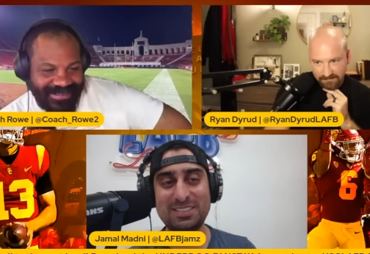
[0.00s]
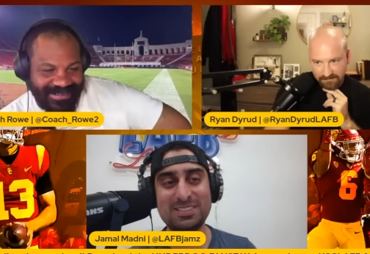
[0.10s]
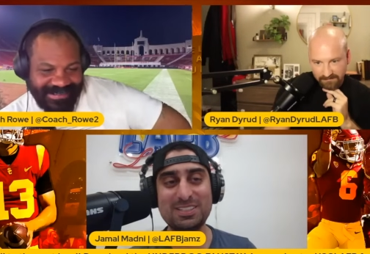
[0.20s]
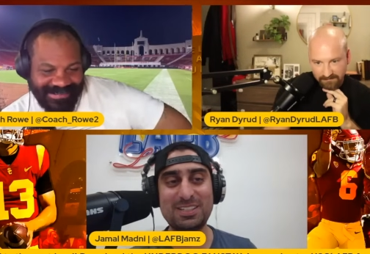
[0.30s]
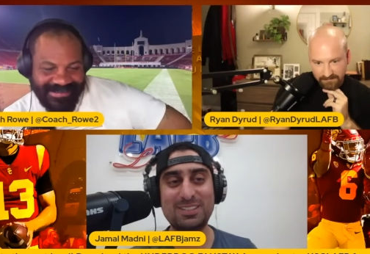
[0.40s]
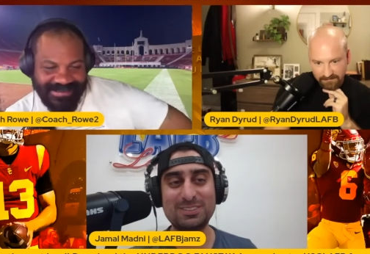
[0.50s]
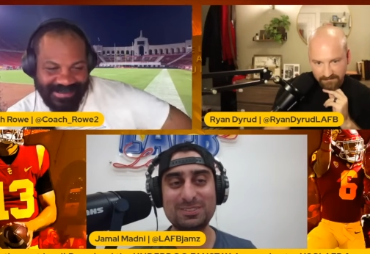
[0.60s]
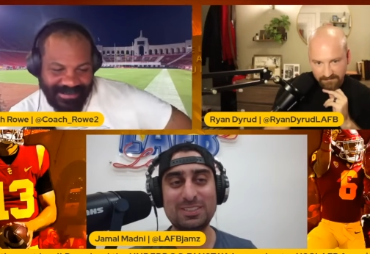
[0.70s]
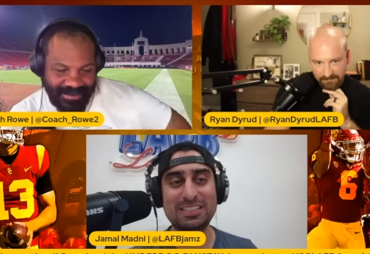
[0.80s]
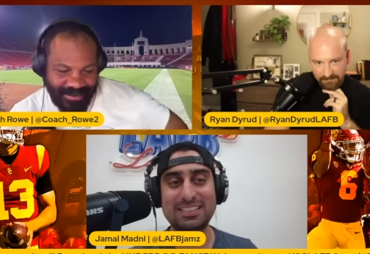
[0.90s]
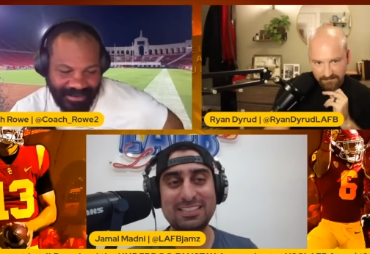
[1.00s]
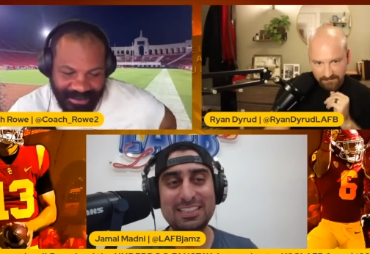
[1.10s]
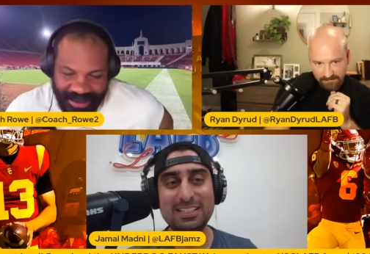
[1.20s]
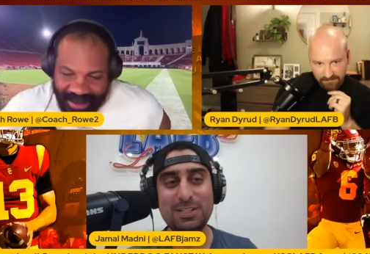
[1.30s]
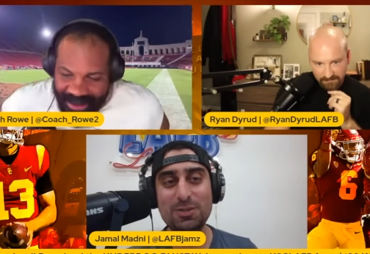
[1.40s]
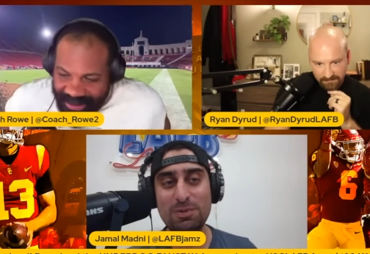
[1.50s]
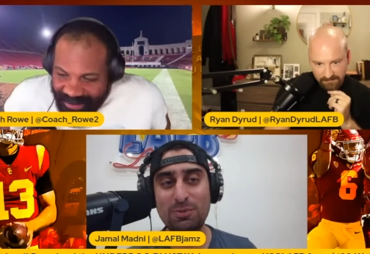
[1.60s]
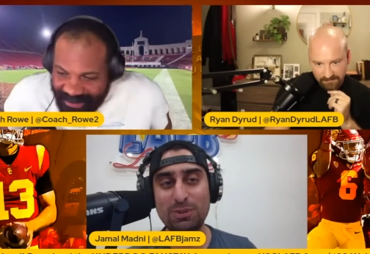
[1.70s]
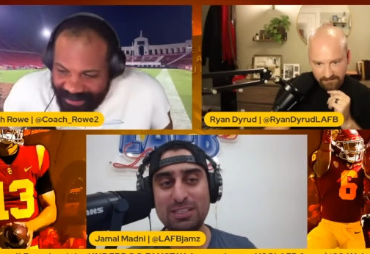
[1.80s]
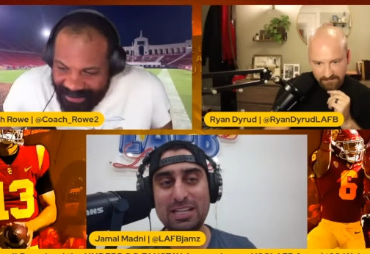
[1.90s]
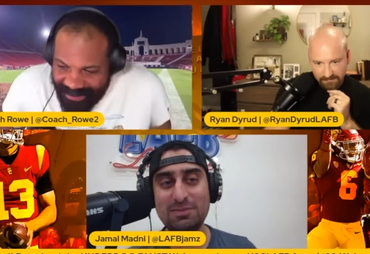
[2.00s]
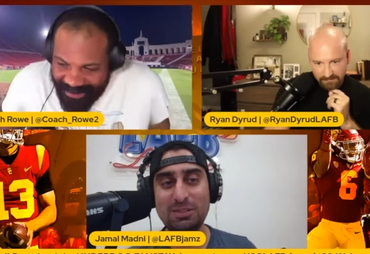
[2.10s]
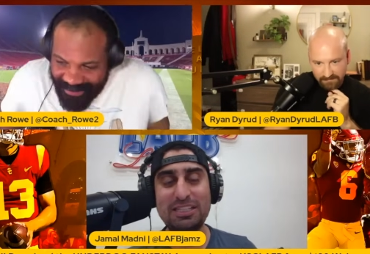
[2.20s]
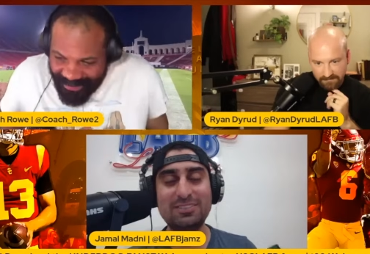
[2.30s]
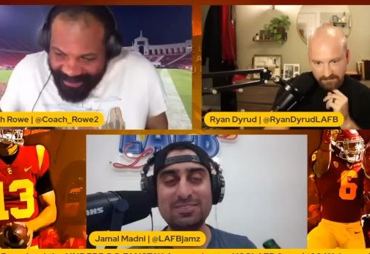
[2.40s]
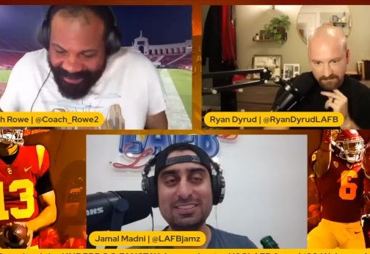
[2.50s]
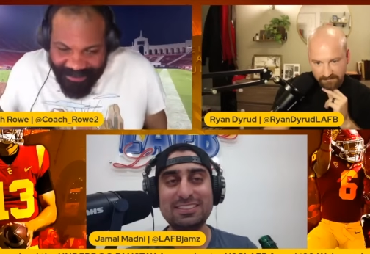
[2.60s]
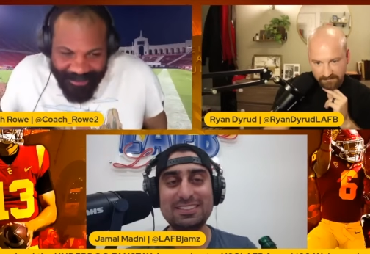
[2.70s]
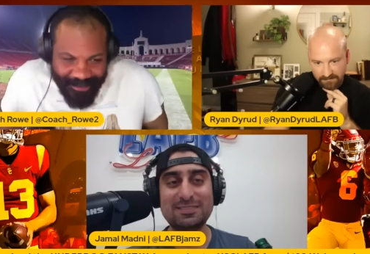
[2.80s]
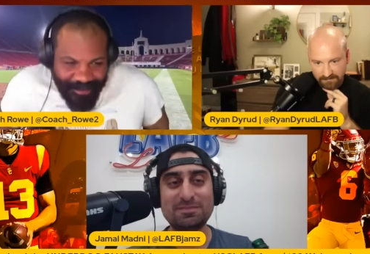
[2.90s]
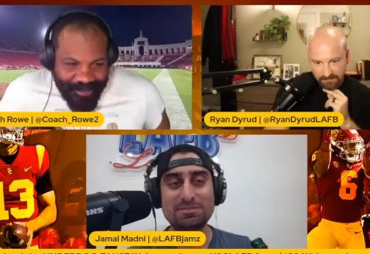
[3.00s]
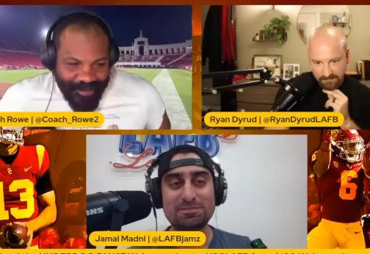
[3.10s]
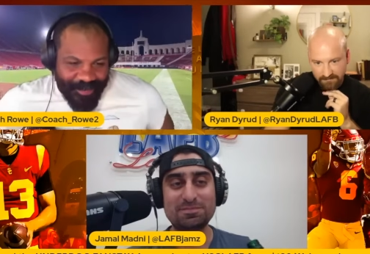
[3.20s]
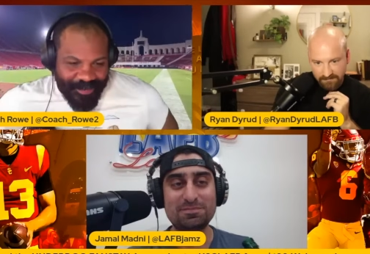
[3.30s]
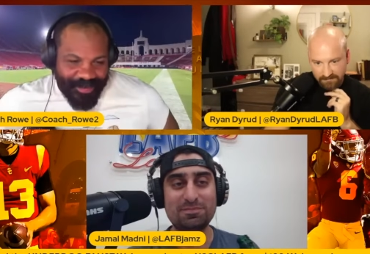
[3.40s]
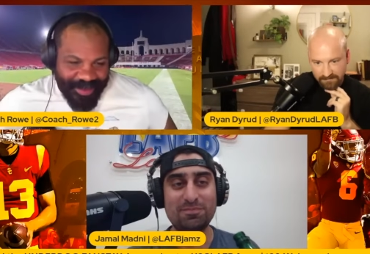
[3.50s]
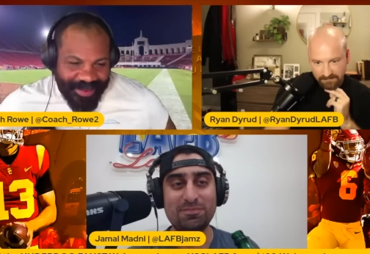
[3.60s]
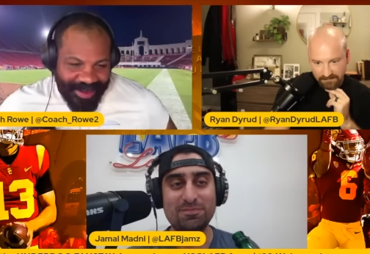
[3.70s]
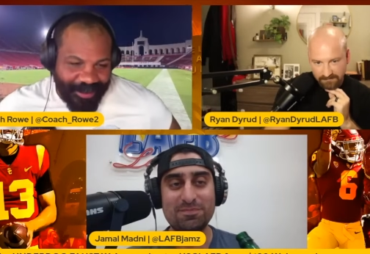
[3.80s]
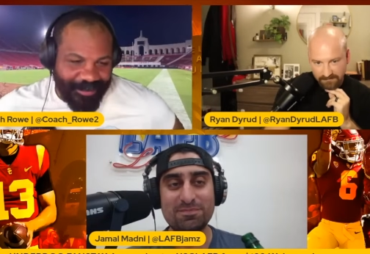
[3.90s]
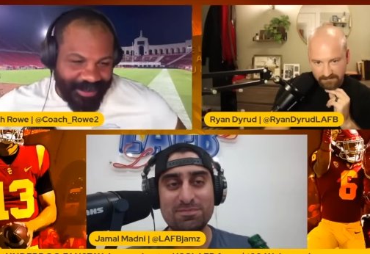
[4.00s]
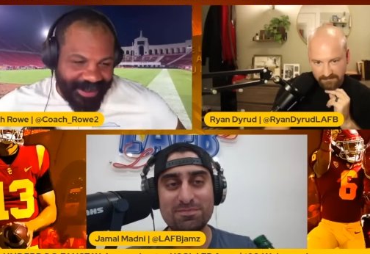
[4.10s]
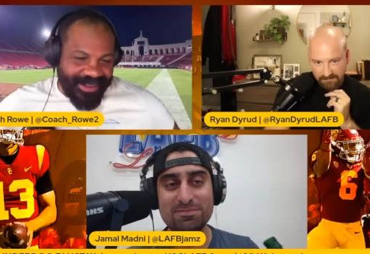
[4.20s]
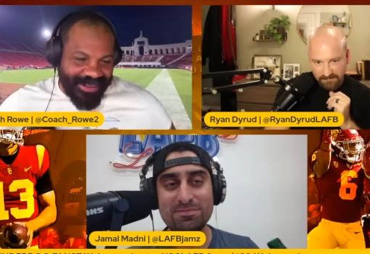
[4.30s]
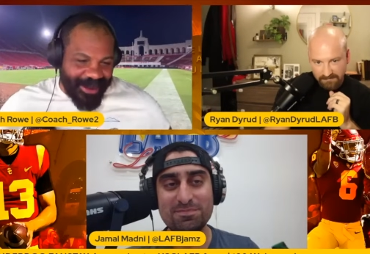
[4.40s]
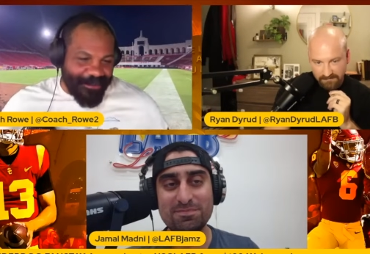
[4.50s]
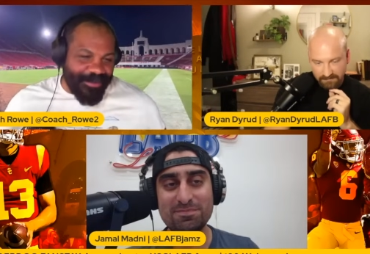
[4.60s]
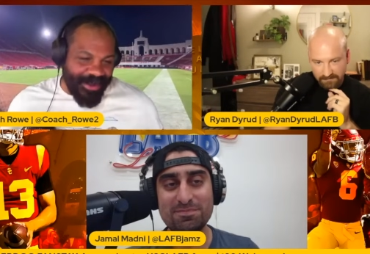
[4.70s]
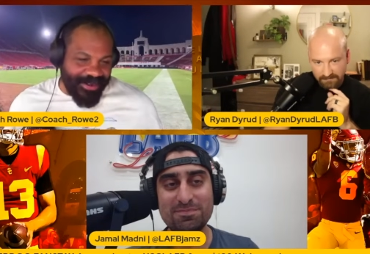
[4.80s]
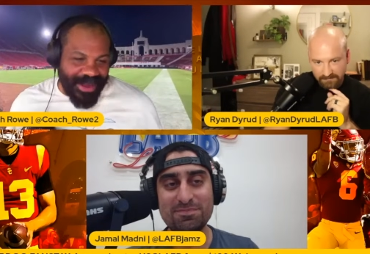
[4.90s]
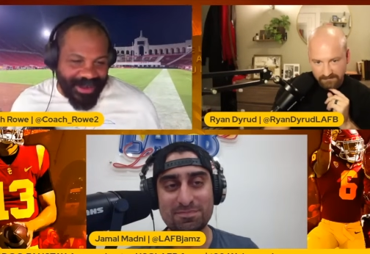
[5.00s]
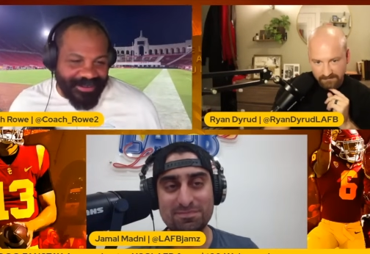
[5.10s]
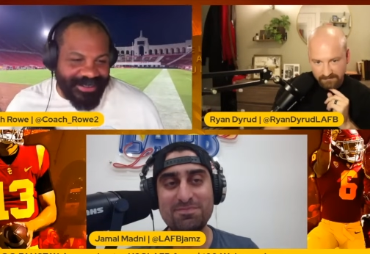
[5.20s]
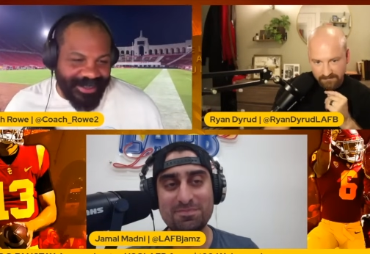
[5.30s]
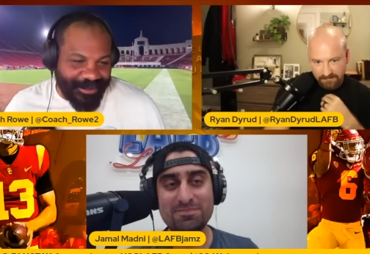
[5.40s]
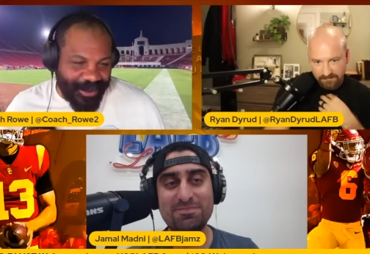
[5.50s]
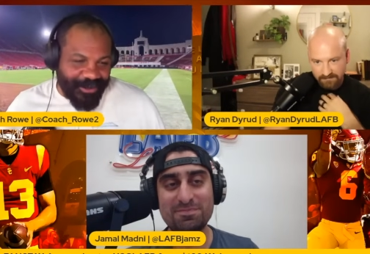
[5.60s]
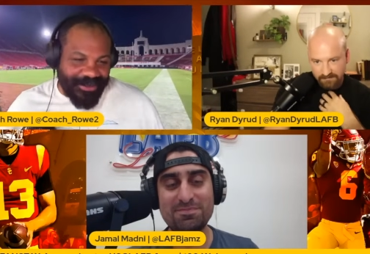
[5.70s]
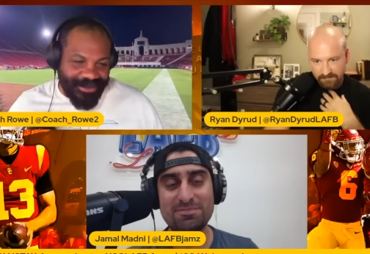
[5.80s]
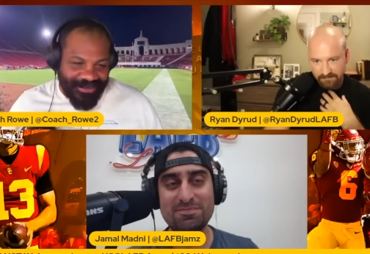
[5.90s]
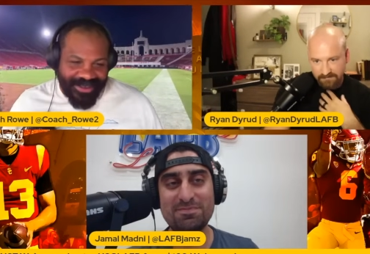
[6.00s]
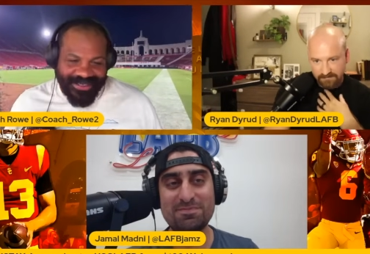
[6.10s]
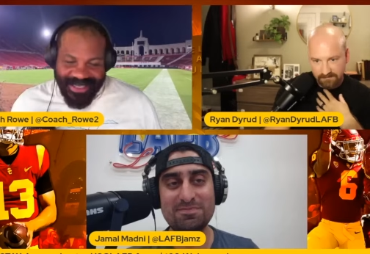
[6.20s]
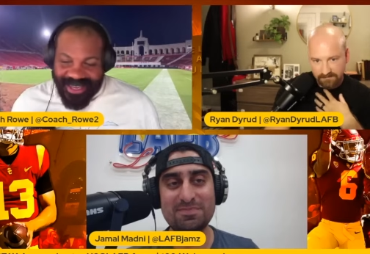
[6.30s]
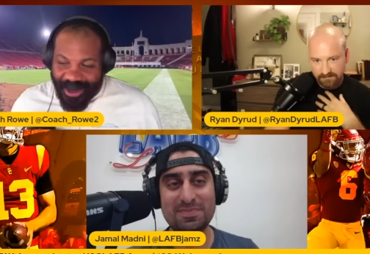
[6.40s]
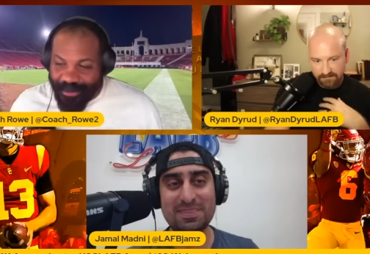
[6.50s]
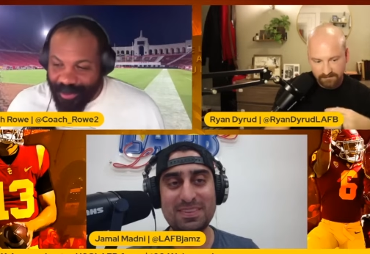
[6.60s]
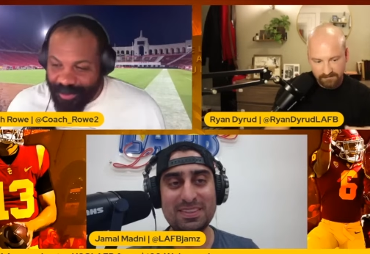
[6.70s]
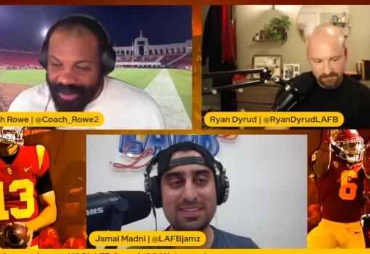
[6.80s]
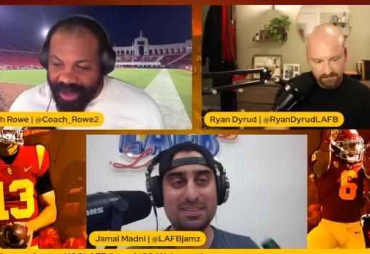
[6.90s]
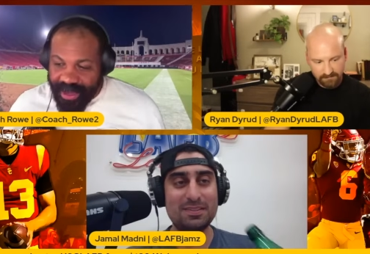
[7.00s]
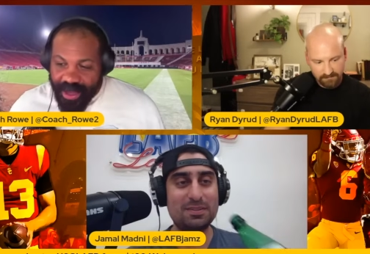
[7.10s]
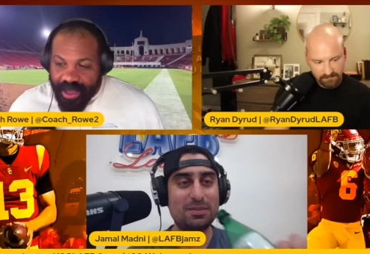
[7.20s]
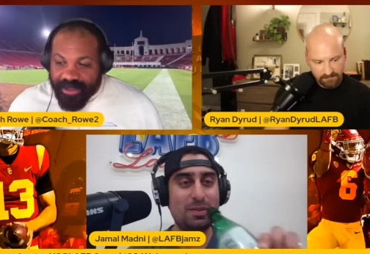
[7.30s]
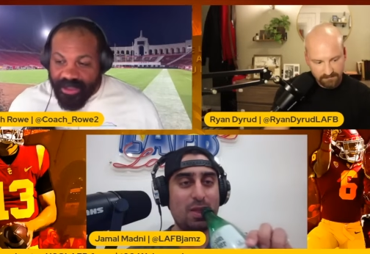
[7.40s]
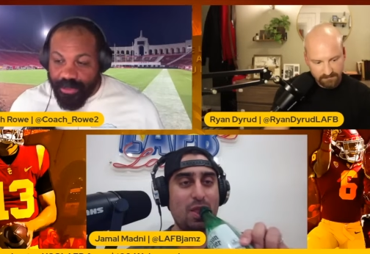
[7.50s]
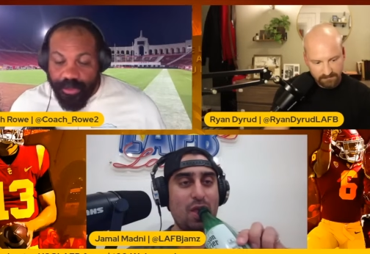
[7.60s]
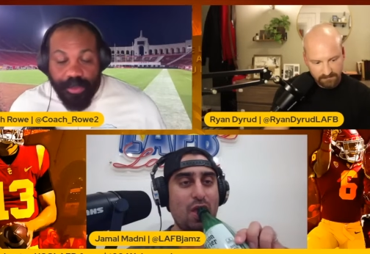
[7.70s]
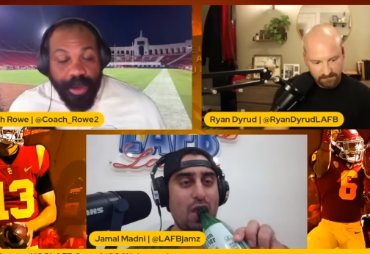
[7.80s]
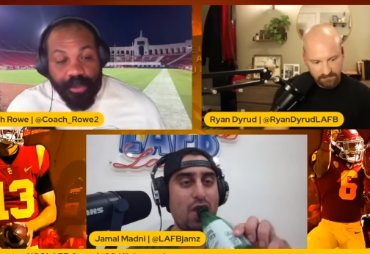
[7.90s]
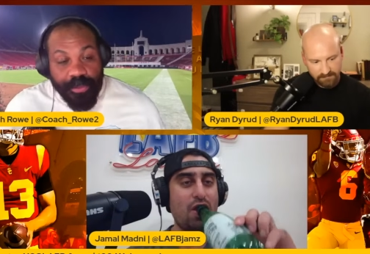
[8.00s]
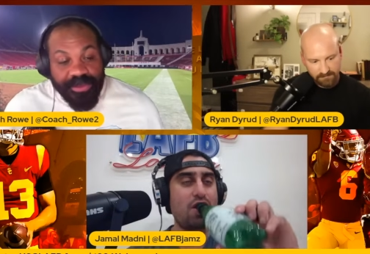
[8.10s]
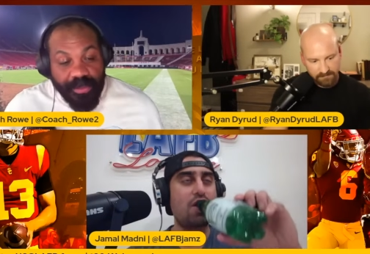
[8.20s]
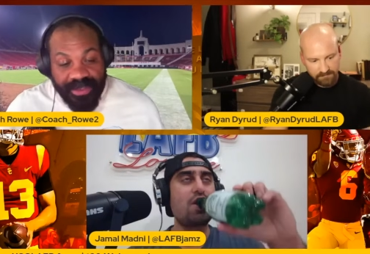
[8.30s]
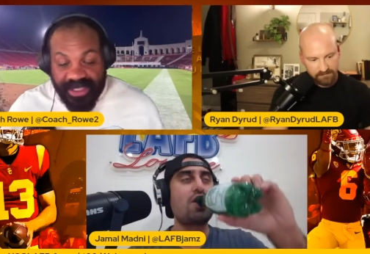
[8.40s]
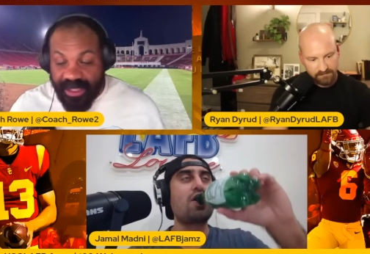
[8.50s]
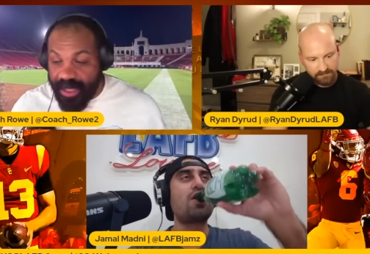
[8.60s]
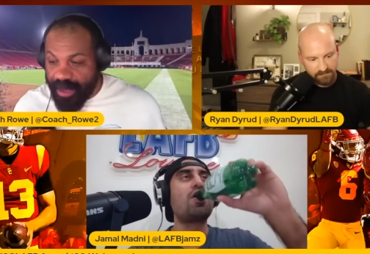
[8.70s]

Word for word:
Speaker 1: years ago where they Cuban wouldn't let him leave.
Speaker 2: Yep, he kept him there and had to tell him no to his face. Yeah, I remember that. So the and the reason why I say that, like